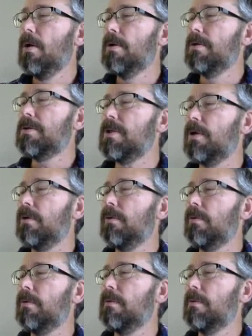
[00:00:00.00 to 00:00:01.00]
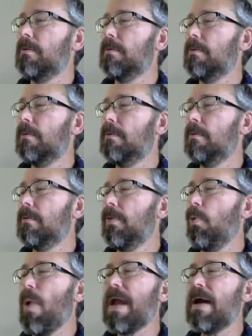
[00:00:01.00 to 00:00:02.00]
So the
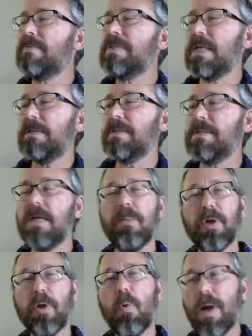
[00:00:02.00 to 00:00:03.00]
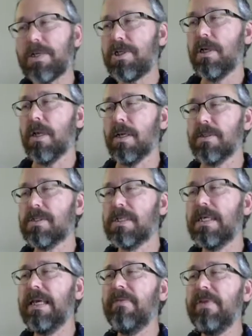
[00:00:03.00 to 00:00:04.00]
way I've set this up, the question is,
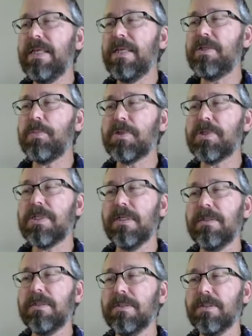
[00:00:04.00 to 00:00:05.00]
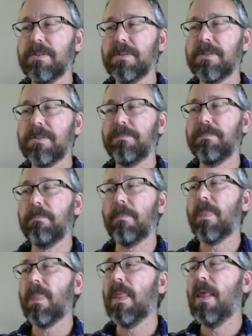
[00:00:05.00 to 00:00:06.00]
given these percentages,
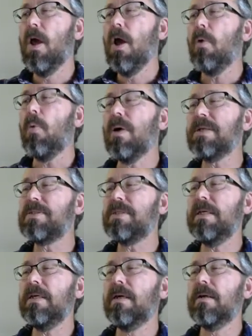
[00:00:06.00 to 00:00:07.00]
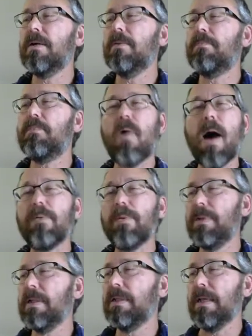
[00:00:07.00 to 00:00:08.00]
what's the
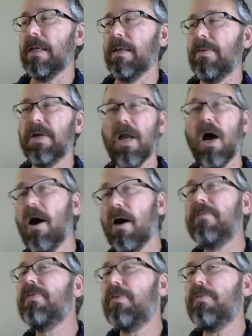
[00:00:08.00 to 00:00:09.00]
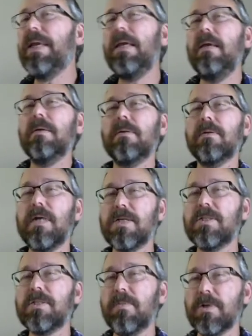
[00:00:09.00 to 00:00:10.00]
probability that of 3
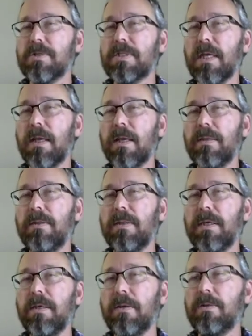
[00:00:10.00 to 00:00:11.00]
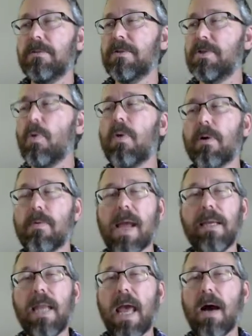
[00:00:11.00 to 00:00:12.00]
customers in the store
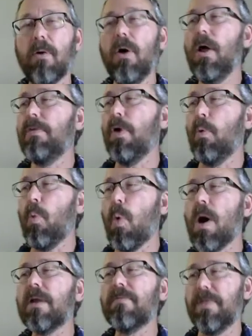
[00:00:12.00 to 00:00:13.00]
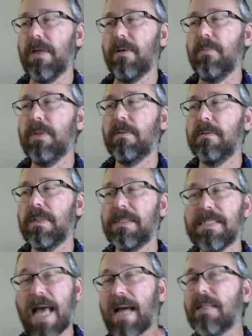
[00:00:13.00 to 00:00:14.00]
right now, that one of them,
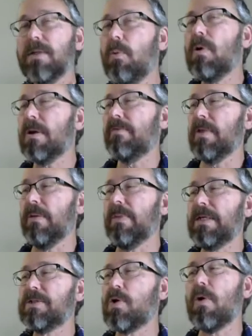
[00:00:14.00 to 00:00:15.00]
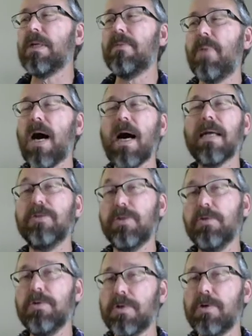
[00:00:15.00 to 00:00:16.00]
exactly one of them, is going to buy
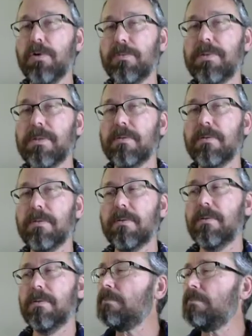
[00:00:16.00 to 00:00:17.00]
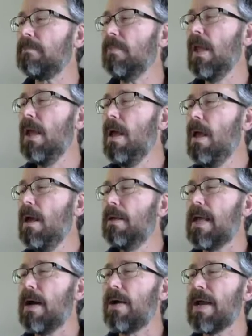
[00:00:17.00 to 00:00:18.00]
2 scoops?
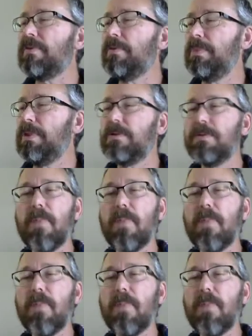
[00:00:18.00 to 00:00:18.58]
Now I have to build